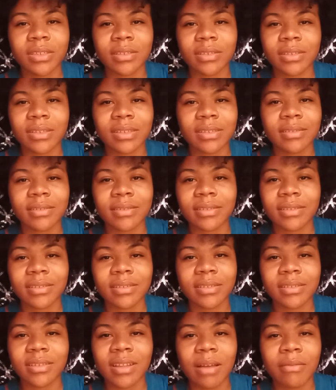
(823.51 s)
This
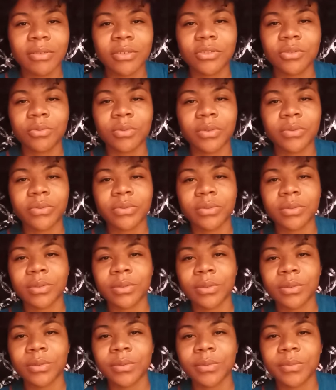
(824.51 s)
is it's not what you want for
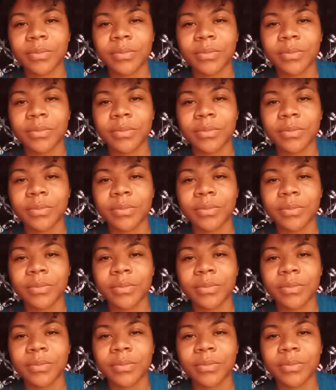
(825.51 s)
real.